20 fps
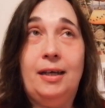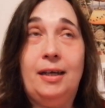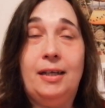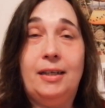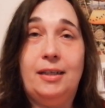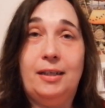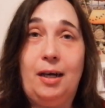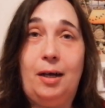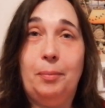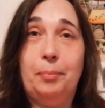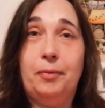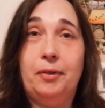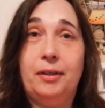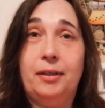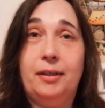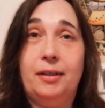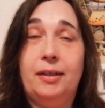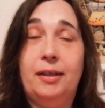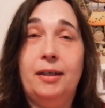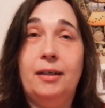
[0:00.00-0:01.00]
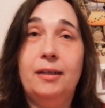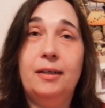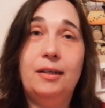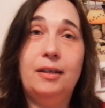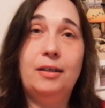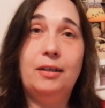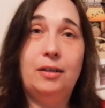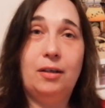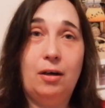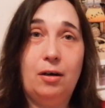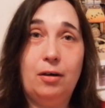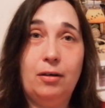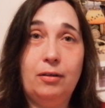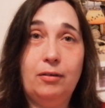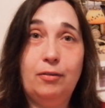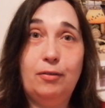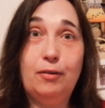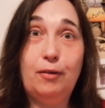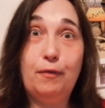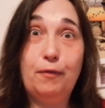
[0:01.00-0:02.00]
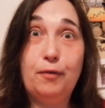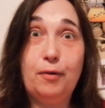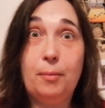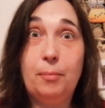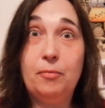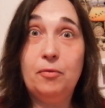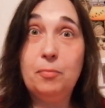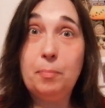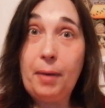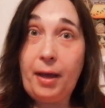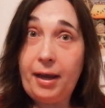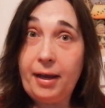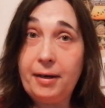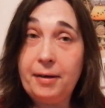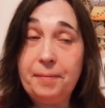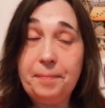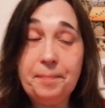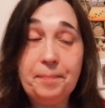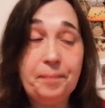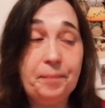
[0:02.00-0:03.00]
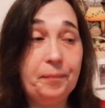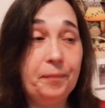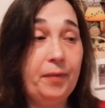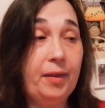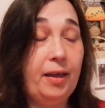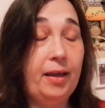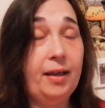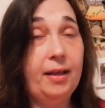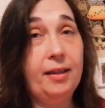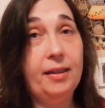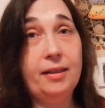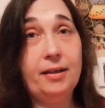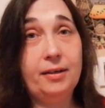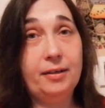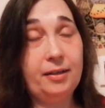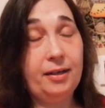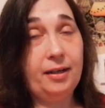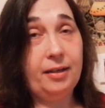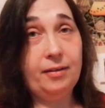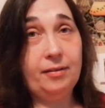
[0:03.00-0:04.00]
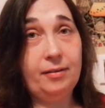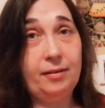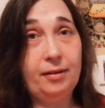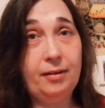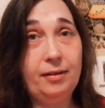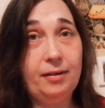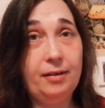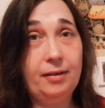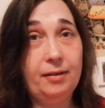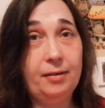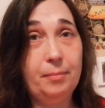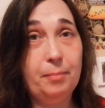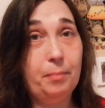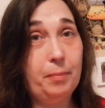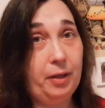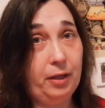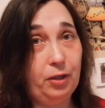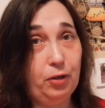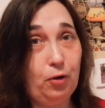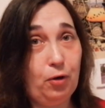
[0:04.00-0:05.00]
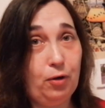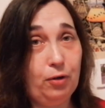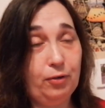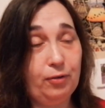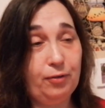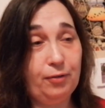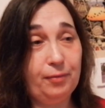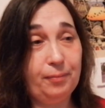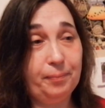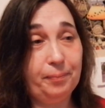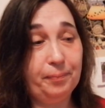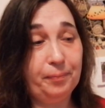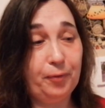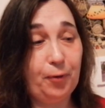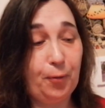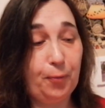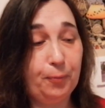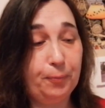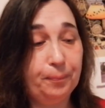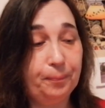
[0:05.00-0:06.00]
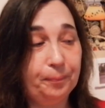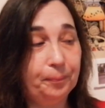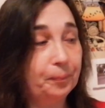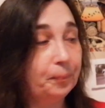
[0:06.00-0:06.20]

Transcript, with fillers: adopted dogs from Spain, and they're not big dogs. Nope.